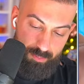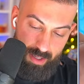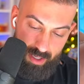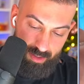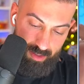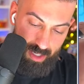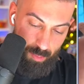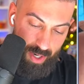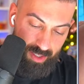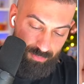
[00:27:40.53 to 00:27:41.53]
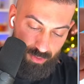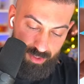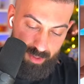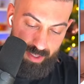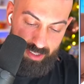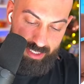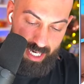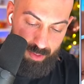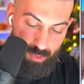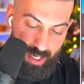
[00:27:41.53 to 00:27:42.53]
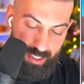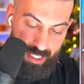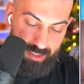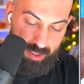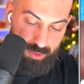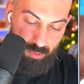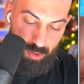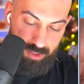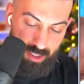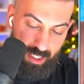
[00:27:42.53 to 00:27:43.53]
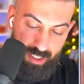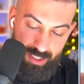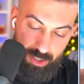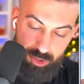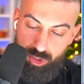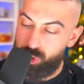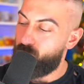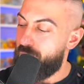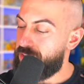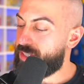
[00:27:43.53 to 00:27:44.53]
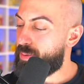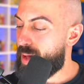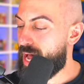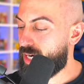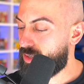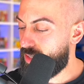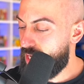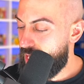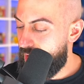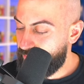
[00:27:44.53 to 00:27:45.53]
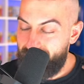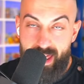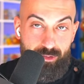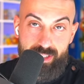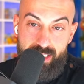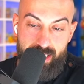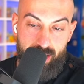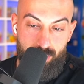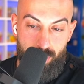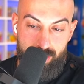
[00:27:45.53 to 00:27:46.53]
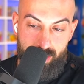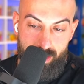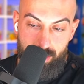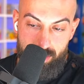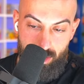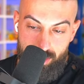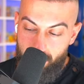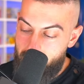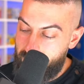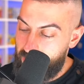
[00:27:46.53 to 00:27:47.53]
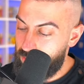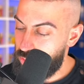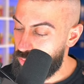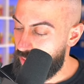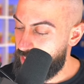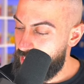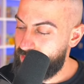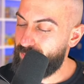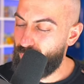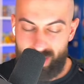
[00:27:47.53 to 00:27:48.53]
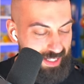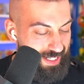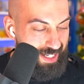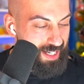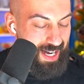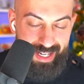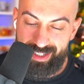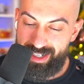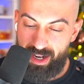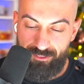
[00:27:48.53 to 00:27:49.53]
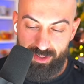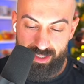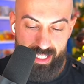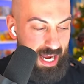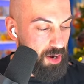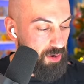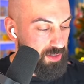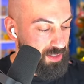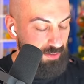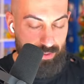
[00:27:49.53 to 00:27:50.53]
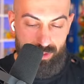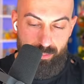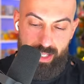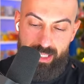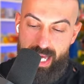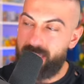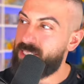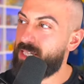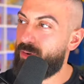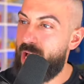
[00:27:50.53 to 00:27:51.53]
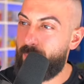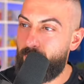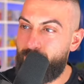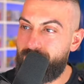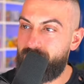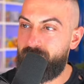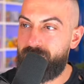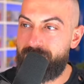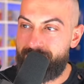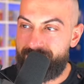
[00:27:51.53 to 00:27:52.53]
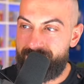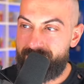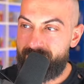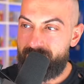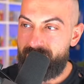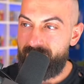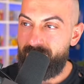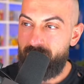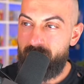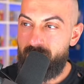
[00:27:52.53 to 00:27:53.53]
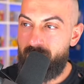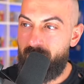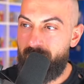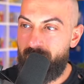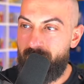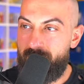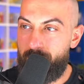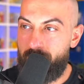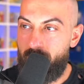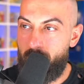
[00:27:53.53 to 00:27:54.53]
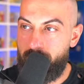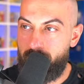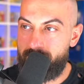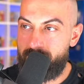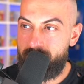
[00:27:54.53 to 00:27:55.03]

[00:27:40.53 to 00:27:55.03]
Man, I'm waiting for there to be a time when I get something where it's like there's two rares in a pack. I've never seen that on Wizards of the Coast cards where they actually had two, like, some great, like, I don't know. I feel like the errors, like, for something like that just never happened with Wizards of the Coast. All right. Here we go. Here we go.